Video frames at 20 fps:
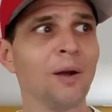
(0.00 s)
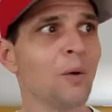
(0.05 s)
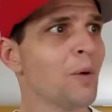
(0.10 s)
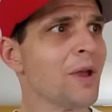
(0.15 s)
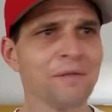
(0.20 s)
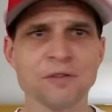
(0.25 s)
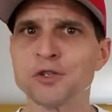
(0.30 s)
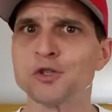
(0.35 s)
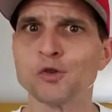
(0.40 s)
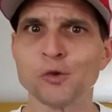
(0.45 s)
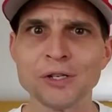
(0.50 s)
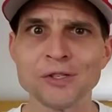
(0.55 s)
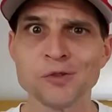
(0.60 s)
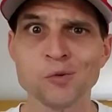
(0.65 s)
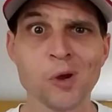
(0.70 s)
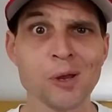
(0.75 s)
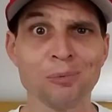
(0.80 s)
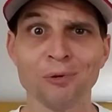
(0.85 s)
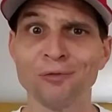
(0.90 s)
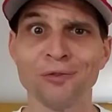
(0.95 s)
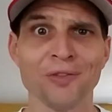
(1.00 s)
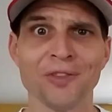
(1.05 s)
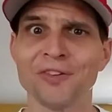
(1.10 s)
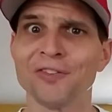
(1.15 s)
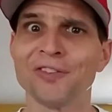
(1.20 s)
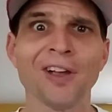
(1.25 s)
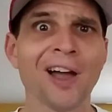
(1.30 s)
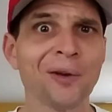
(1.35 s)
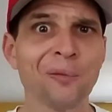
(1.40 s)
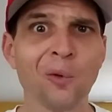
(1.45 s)
We have a street sweeper for the
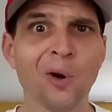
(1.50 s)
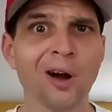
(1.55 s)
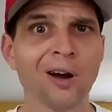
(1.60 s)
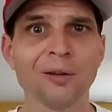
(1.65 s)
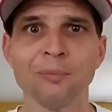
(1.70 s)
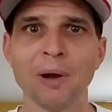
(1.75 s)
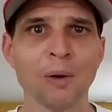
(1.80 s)
sidewalk.